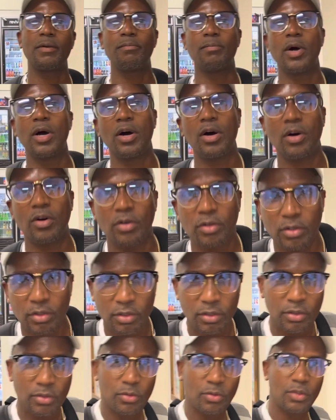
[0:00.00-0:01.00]
bald.
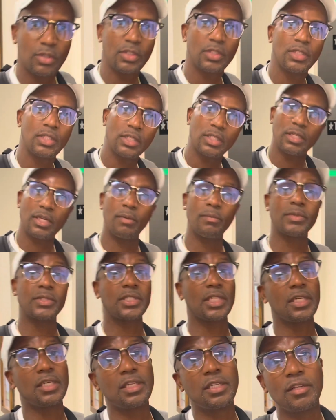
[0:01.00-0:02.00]
And I'ma
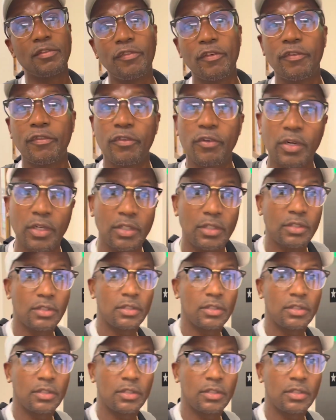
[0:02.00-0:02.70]
tell you this for free.